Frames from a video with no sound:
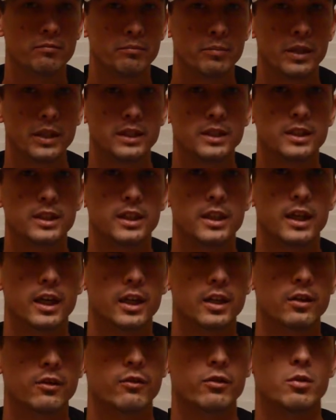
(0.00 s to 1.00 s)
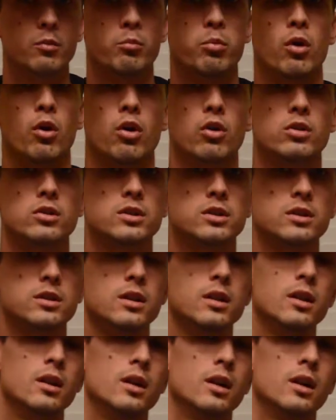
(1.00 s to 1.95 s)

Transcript: pieced together from parts.